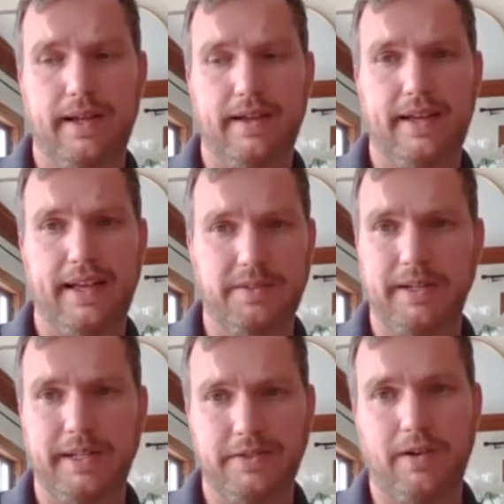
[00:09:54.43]

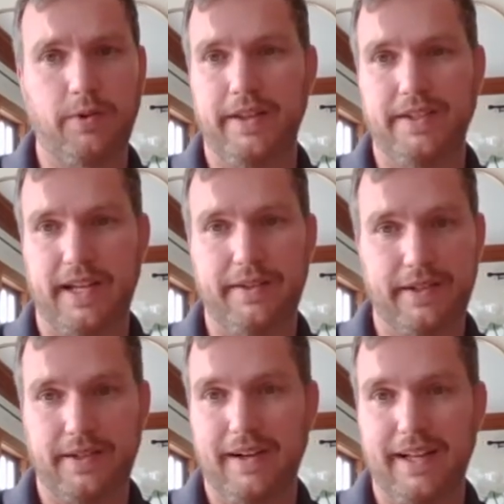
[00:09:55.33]
estimating software that's out
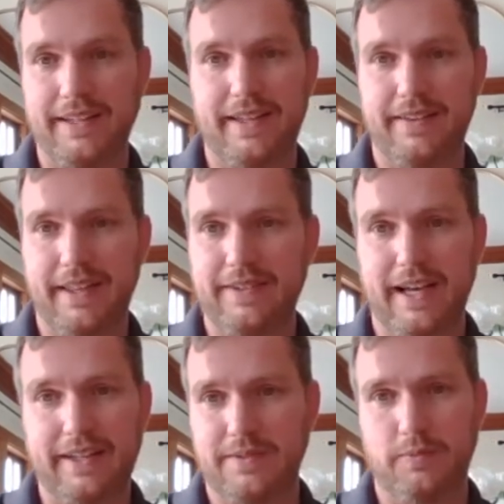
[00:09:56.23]
there, right? They've
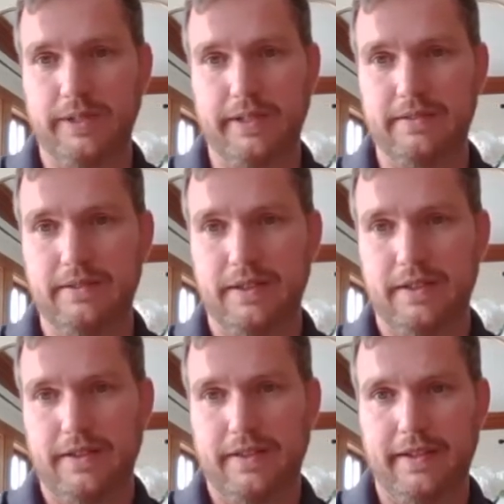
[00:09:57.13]
got some really
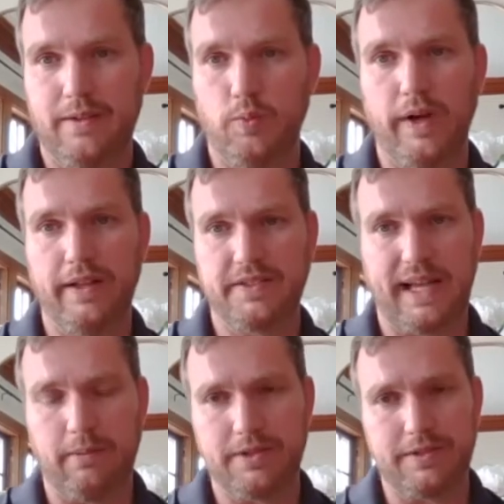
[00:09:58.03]
they're well
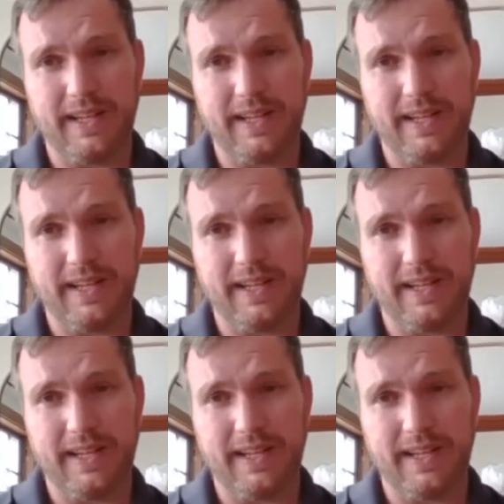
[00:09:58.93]
established.